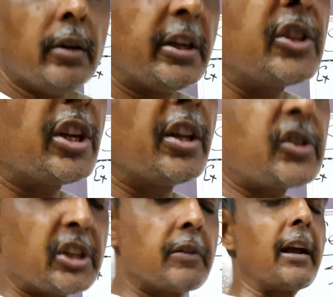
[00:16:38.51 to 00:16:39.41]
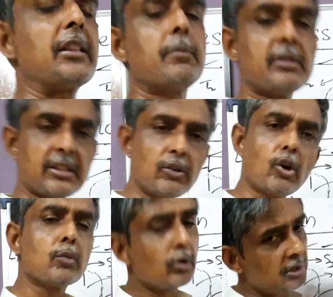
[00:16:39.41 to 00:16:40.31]
Tension in a string will either be 0
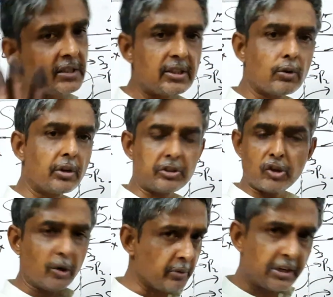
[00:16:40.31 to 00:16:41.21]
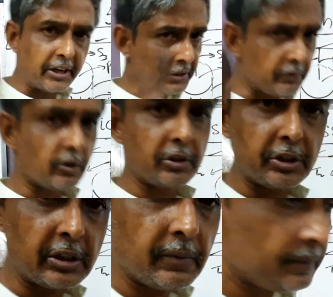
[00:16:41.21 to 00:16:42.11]
or more than 0. It cannot be a negative quantity.